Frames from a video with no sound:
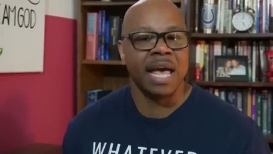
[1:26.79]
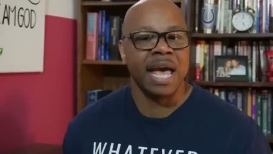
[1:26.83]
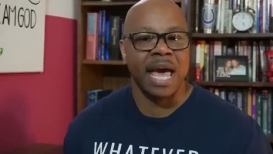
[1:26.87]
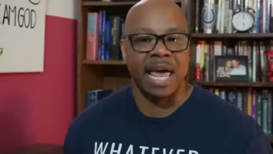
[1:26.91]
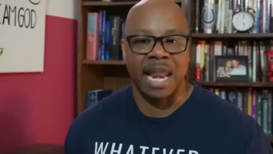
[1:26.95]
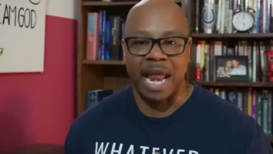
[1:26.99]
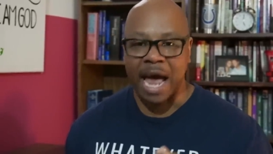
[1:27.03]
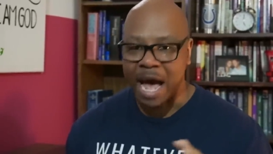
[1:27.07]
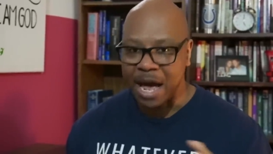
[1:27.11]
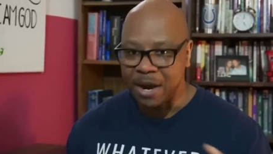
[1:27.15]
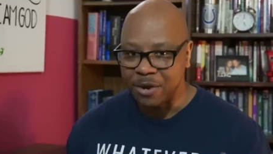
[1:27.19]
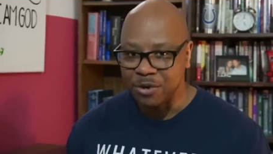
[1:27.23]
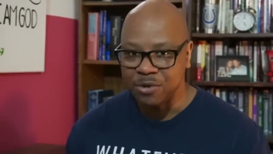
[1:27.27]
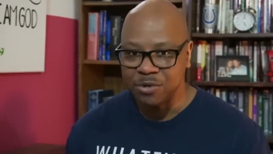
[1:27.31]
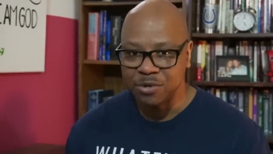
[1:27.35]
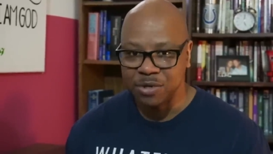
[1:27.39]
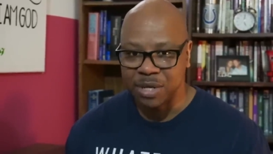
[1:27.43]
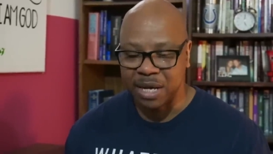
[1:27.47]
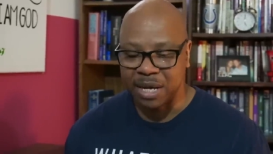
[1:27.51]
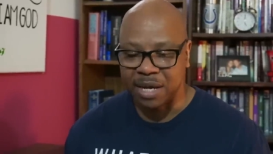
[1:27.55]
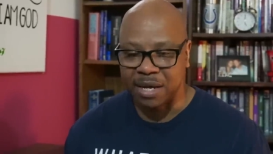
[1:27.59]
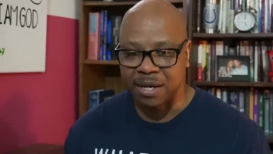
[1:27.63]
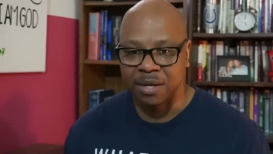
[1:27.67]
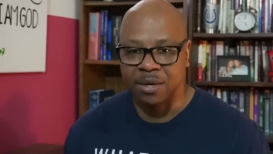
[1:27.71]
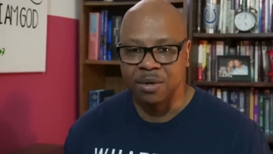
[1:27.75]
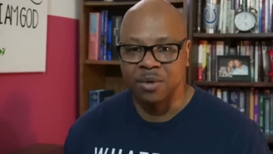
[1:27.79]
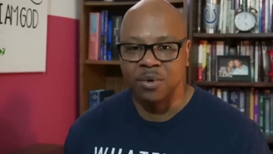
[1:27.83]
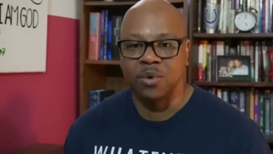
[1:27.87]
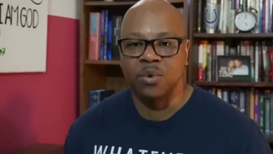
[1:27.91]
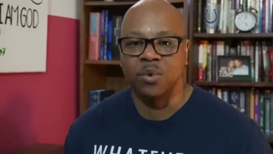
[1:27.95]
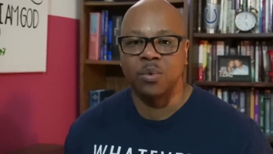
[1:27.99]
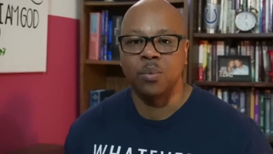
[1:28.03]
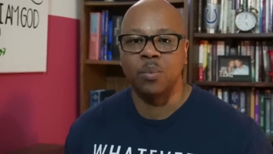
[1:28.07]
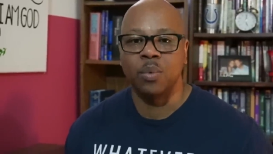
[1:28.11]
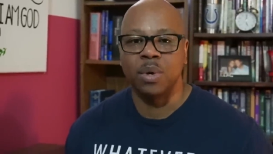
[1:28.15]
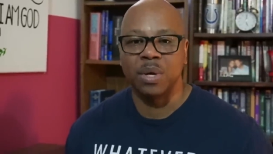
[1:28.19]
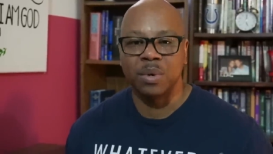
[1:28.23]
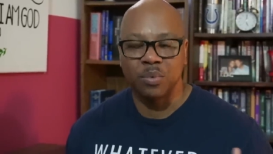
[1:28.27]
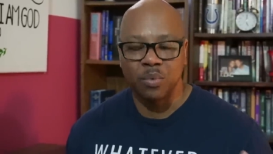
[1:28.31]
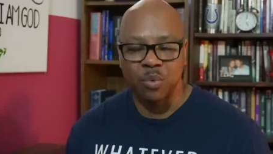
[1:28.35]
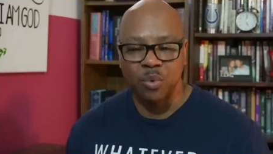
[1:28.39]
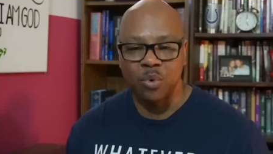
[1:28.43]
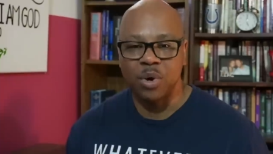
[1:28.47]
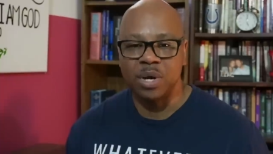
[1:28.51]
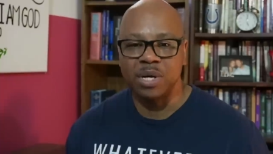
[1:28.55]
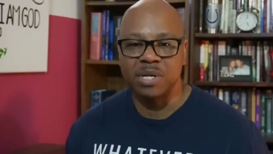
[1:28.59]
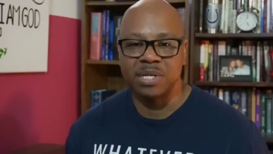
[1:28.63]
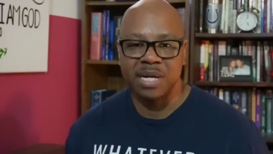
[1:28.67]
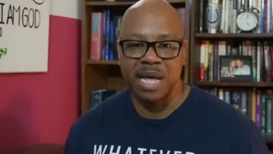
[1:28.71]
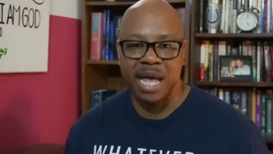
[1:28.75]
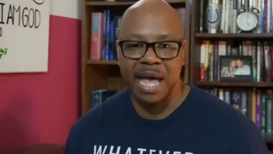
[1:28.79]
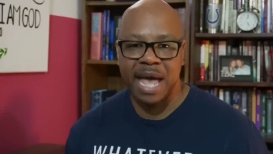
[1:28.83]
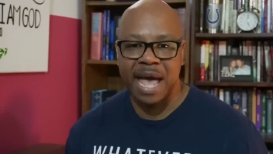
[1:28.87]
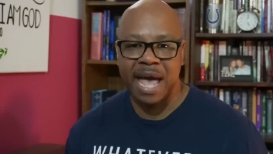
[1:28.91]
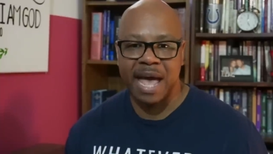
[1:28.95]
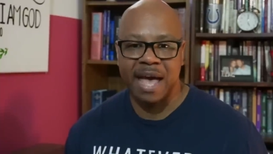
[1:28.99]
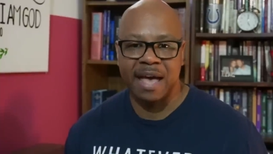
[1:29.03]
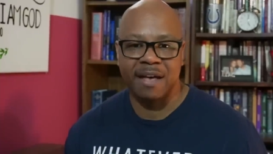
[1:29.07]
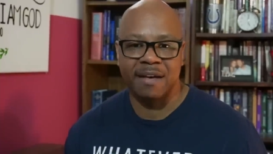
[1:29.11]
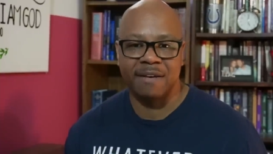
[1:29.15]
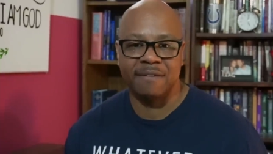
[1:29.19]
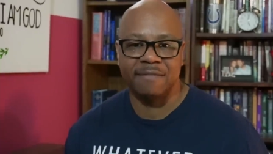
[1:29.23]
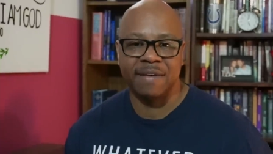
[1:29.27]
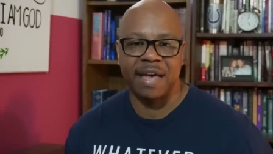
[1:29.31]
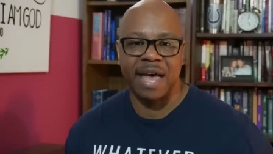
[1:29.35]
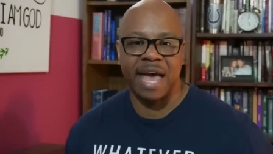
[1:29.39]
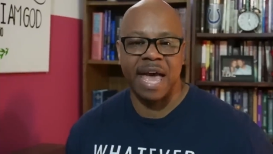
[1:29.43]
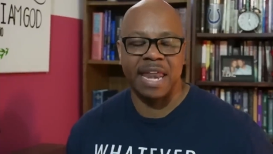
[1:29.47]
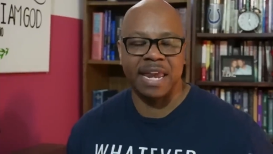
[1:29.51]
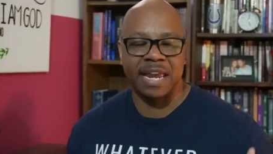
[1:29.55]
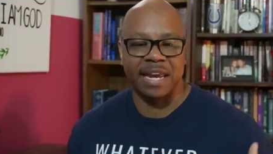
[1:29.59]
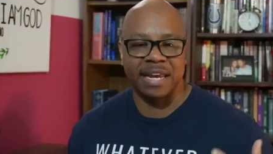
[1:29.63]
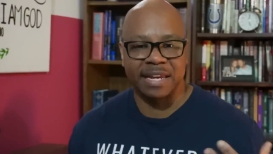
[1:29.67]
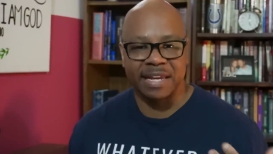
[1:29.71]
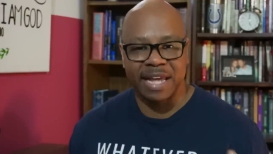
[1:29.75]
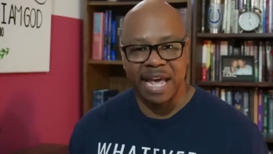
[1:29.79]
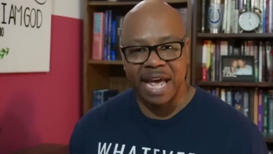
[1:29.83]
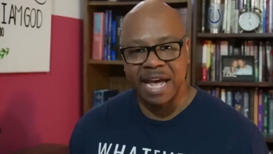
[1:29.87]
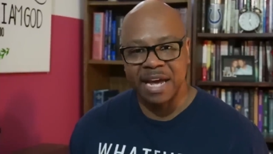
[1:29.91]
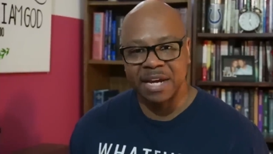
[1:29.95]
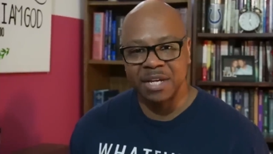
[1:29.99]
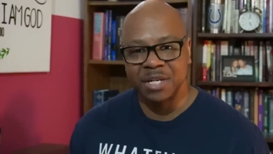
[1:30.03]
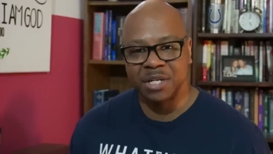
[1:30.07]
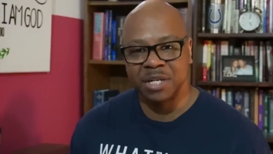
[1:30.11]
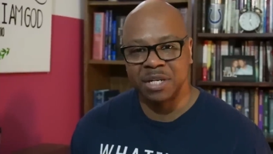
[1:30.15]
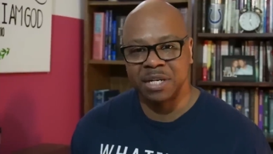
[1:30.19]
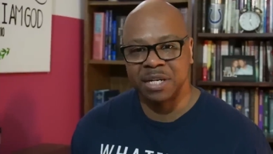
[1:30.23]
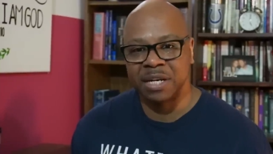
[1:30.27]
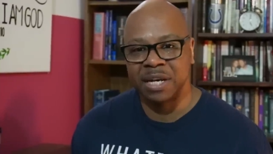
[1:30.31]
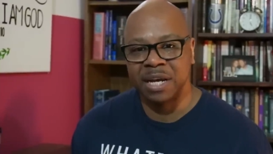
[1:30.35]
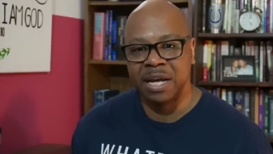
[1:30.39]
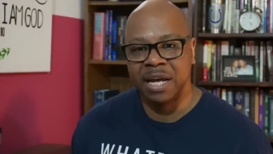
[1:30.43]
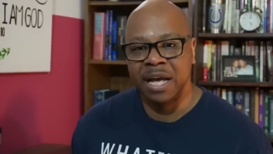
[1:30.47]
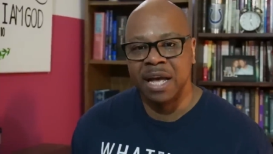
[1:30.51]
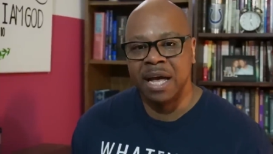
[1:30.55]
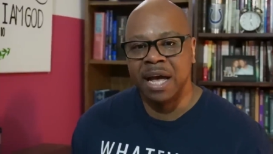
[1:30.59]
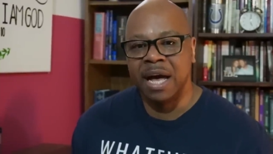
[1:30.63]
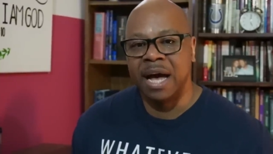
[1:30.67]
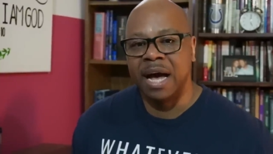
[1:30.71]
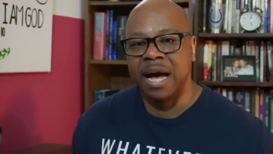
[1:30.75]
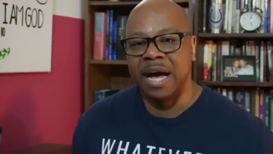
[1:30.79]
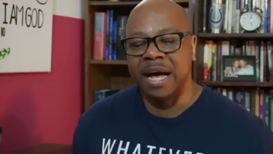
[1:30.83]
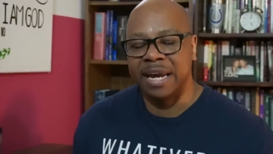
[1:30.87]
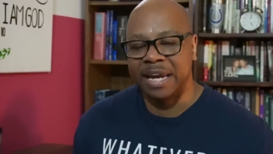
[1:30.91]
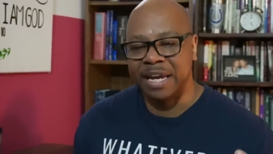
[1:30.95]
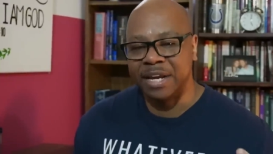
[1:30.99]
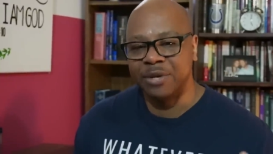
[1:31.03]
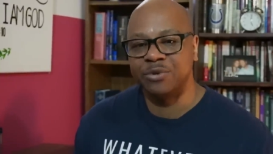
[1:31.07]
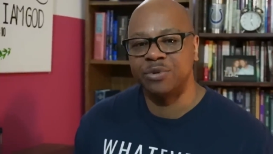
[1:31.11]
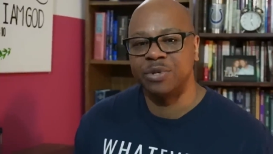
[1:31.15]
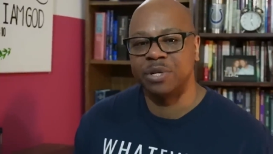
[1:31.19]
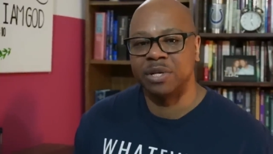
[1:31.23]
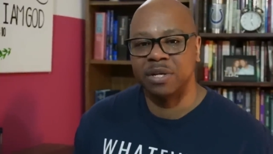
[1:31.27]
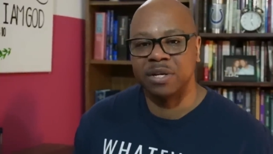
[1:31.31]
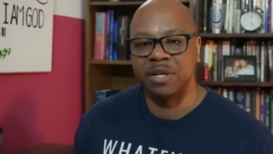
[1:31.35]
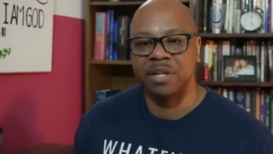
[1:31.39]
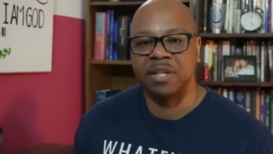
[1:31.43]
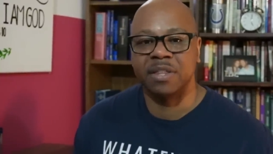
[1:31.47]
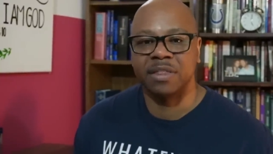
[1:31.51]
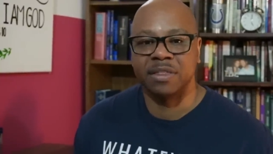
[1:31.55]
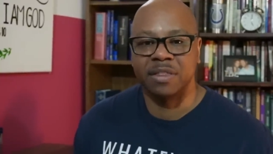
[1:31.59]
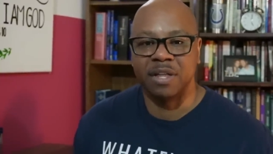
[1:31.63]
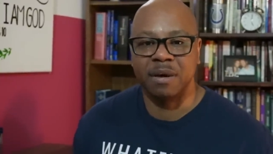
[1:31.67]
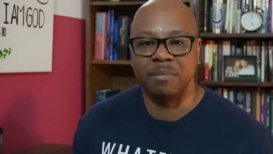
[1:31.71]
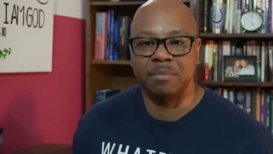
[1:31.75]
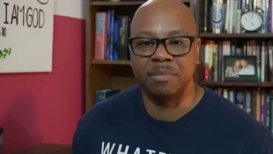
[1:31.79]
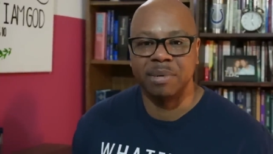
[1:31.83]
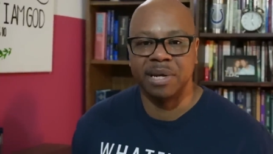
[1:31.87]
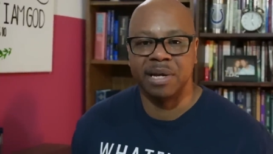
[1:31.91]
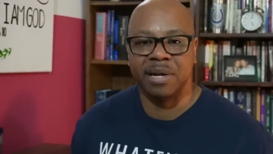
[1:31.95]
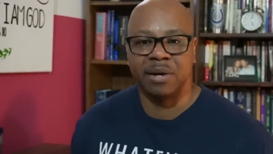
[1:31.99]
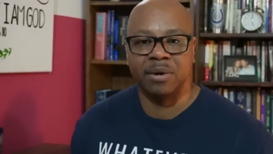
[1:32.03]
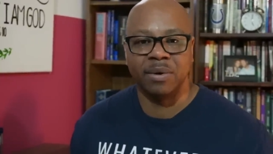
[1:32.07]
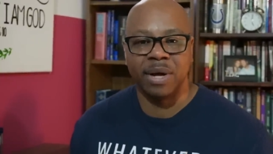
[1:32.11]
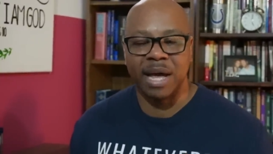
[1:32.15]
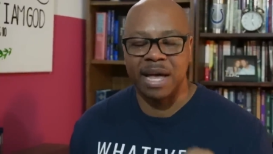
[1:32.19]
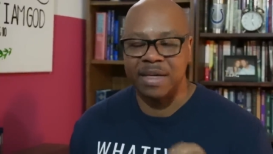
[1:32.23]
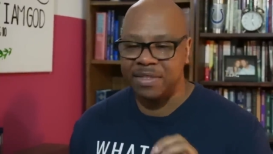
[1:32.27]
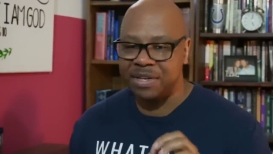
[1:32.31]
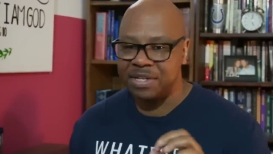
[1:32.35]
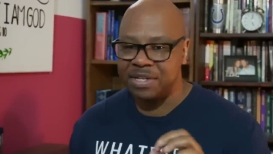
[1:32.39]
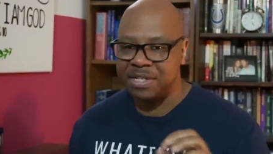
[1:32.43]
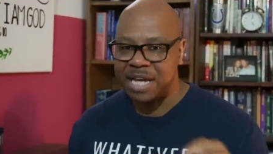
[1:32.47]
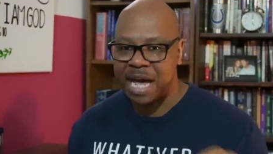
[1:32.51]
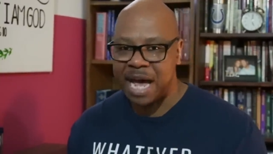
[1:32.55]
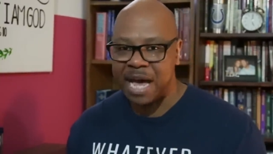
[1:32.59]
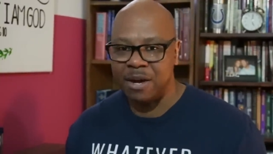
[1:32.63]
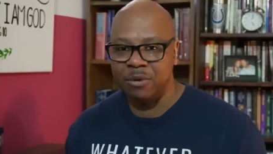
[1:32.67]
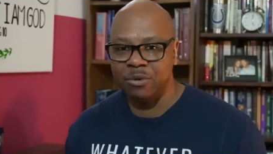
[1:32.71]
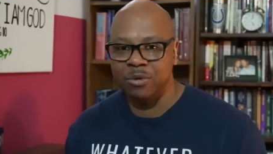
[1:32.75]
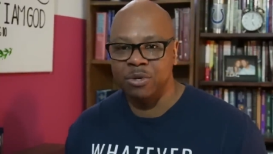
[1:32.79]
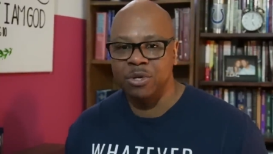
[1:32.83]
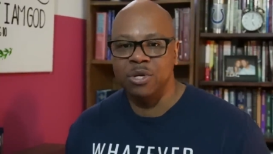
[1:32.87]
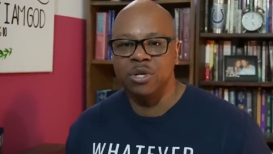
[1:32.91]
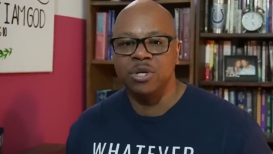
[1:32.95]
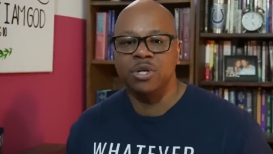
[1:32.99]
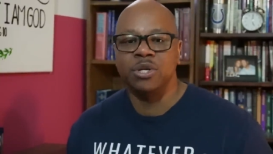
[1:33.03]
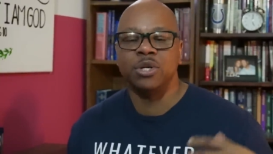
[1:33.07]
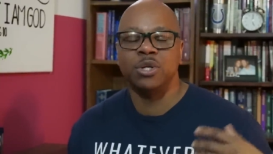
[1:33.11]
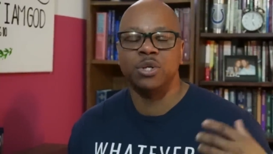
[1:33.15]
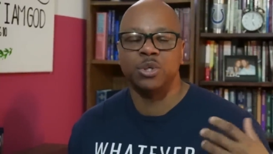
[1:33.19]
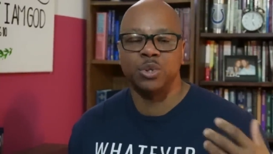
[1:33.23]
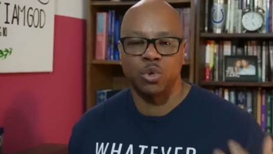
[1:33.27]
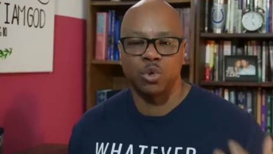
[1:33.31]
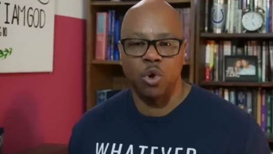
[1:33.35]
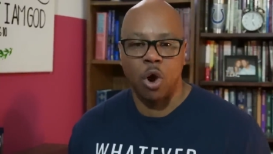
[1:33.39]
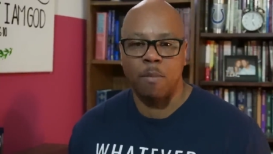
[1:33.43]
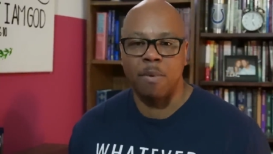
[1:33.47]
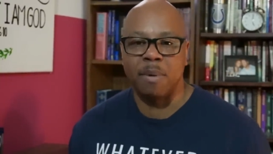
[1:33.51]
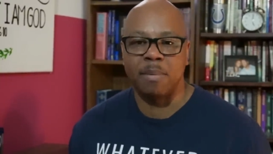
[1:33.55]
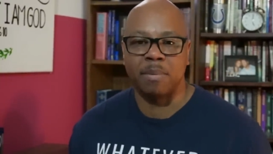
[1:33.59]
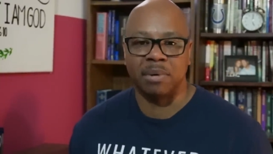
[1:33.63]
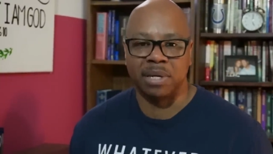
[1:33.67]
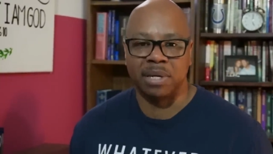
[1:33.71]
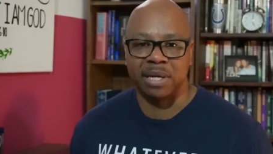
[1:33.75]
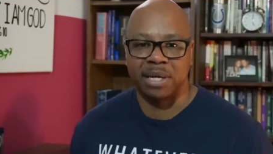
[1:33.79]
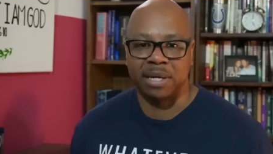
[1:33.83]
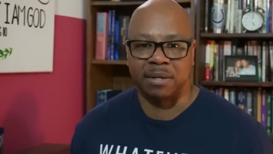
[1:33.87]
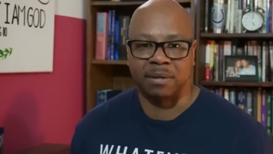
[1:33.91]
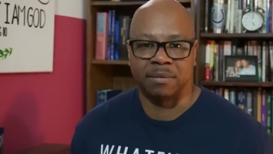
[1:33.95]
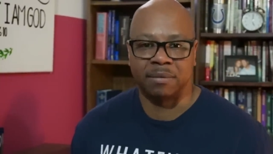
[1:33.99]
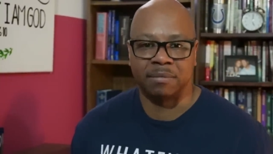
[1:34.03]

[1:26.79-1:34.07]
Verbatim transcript: And I understand we want to have an engaging, an interesting looking thumbnail and the title to draw people in.